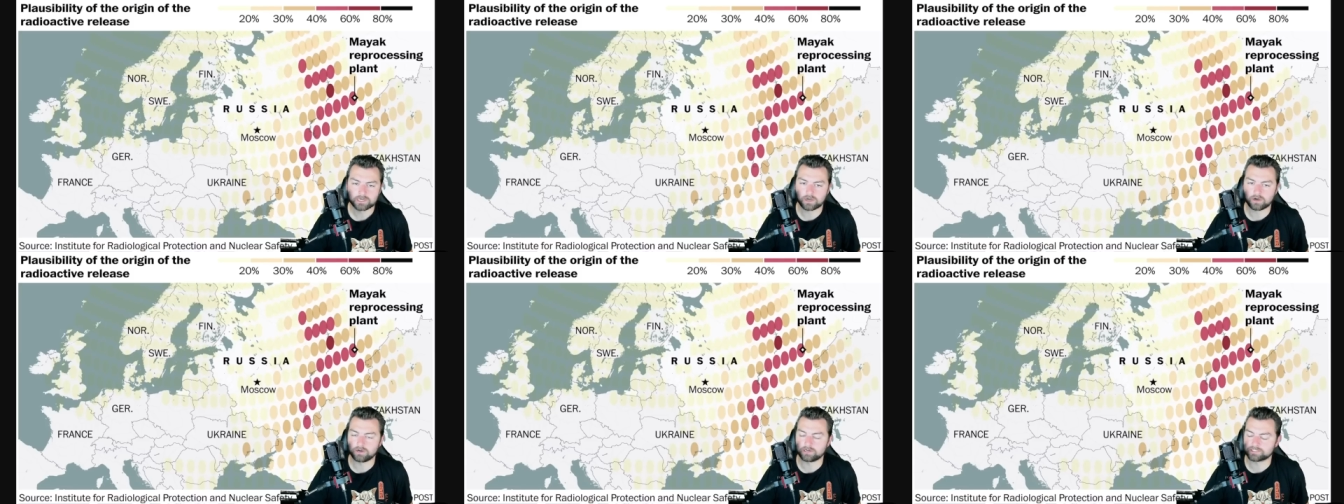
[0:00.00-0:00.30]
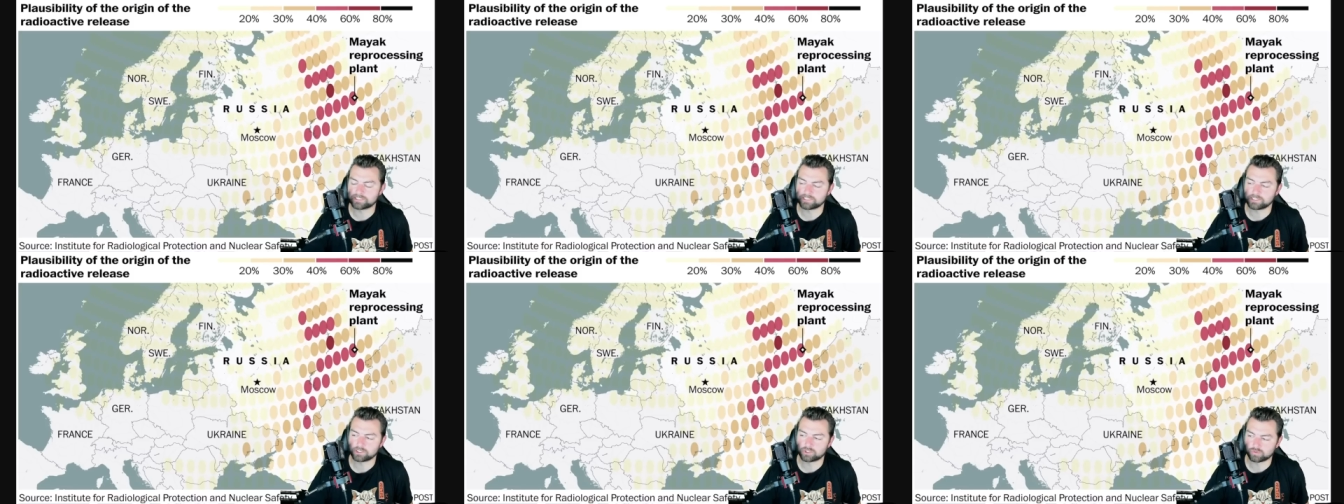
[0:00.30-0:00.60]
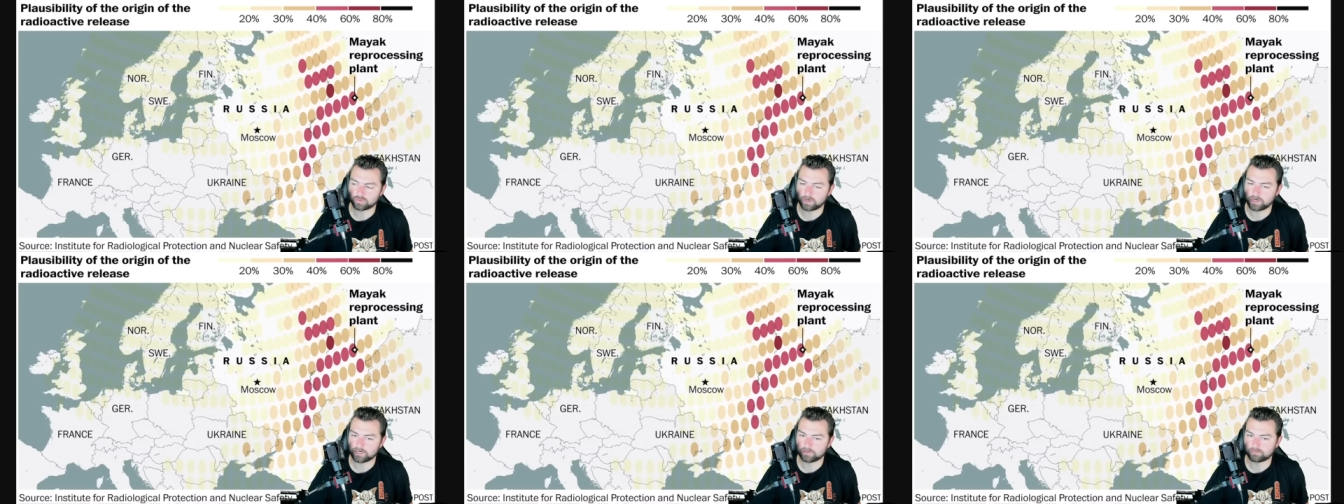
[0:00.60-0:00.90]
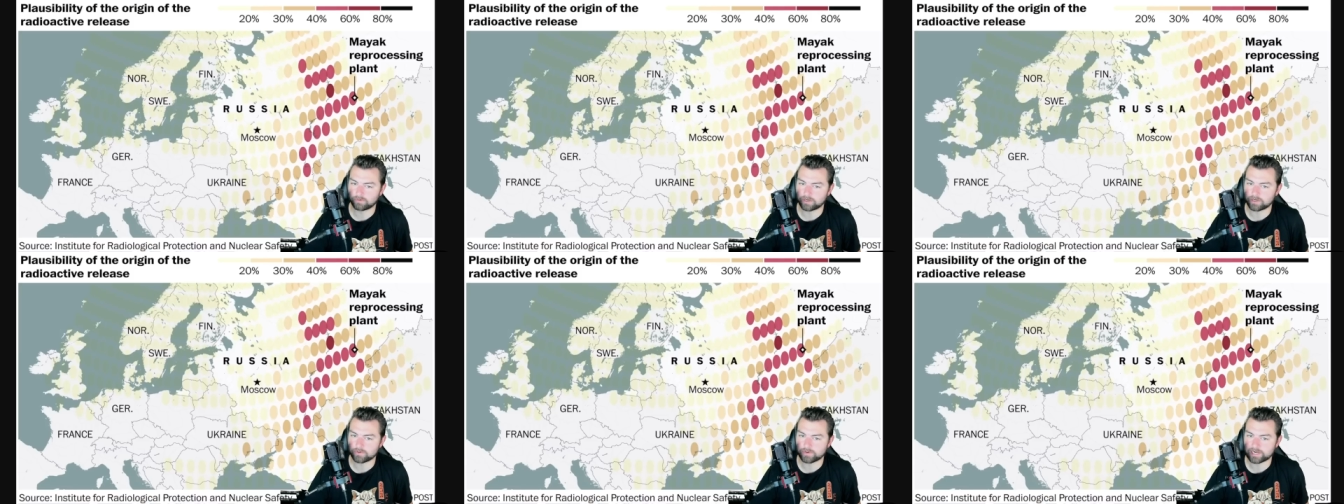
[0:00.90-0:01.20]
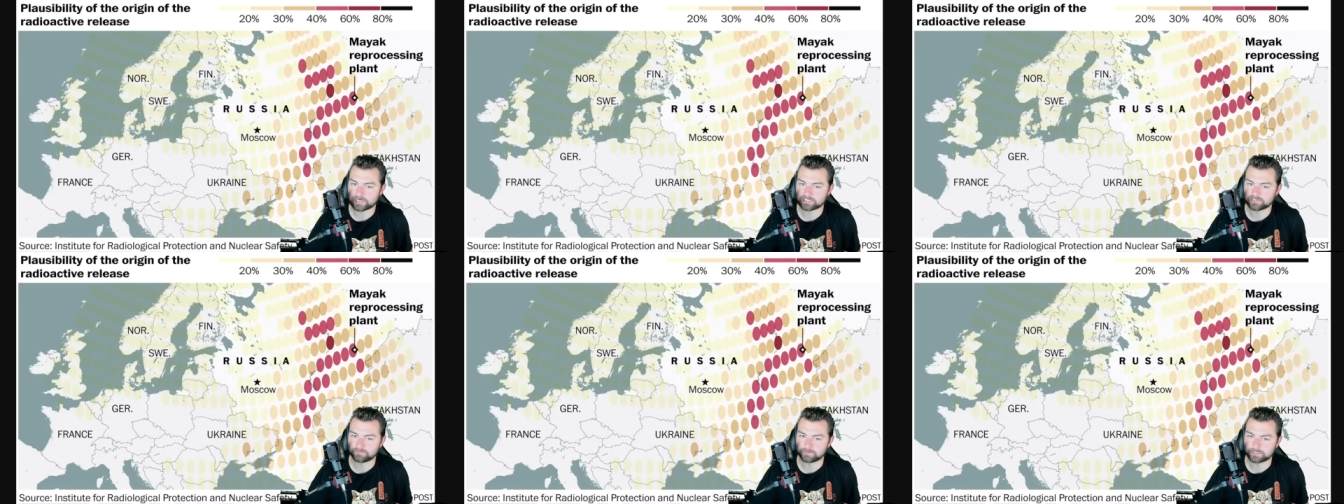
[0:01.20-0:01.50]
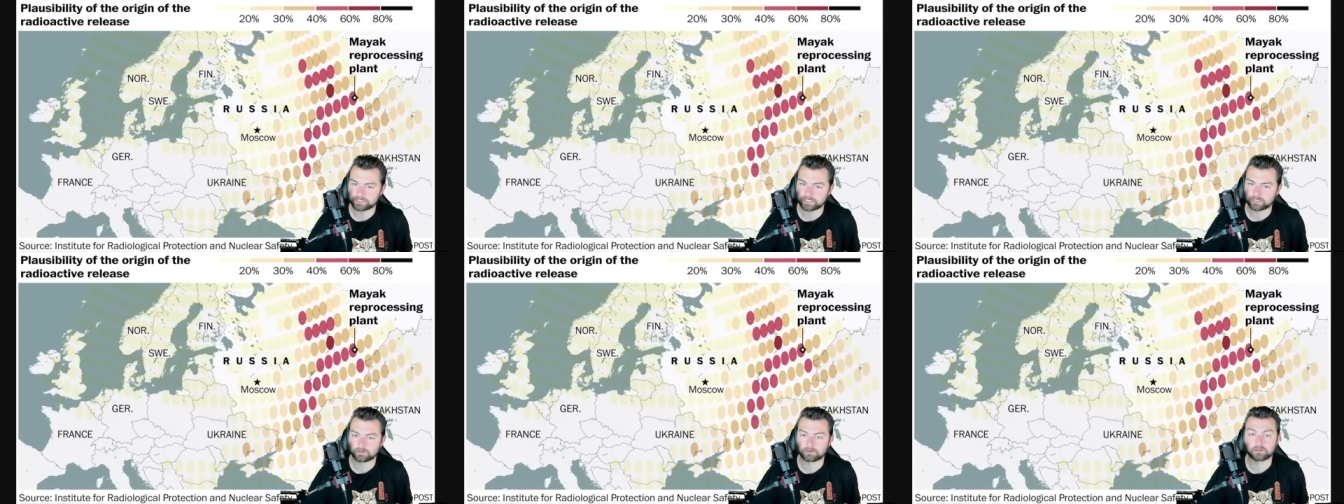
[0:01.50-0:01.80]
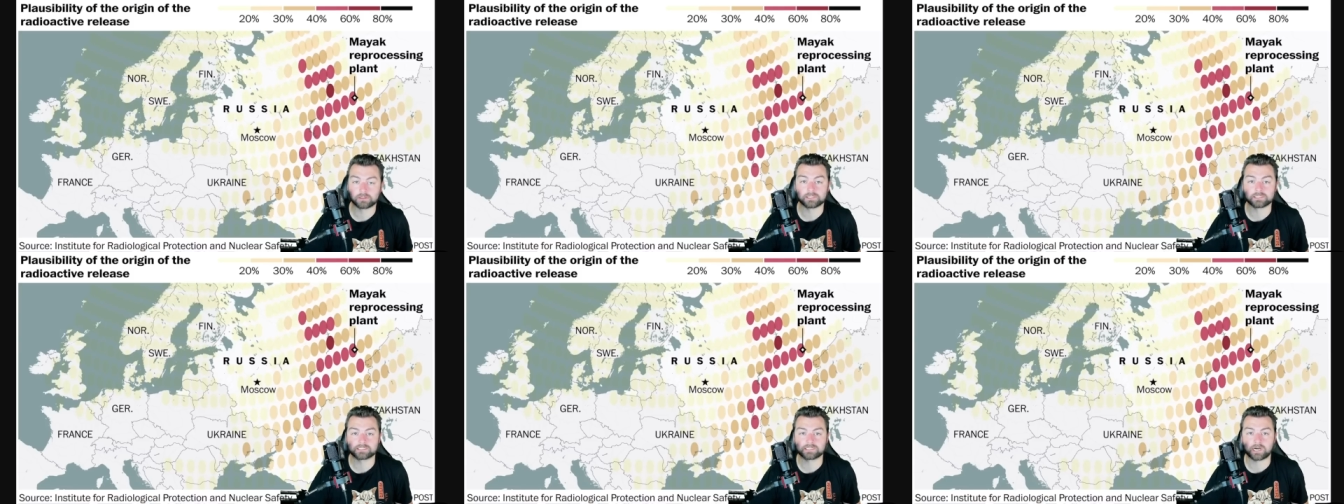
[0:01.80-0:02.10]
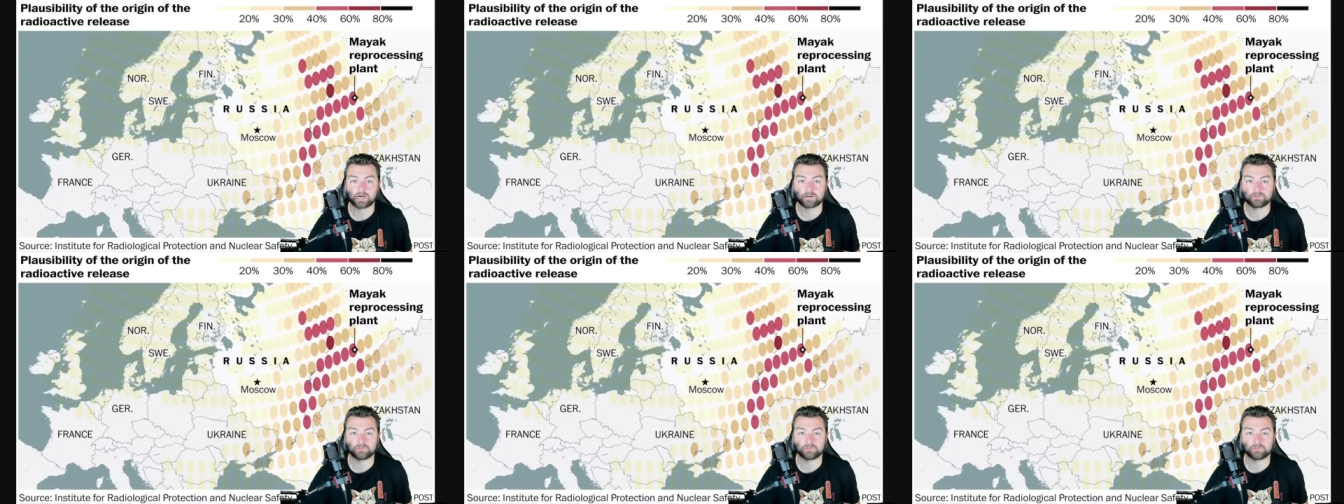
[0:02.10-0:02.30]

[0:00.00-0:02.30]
causing the dried radioactive material inside of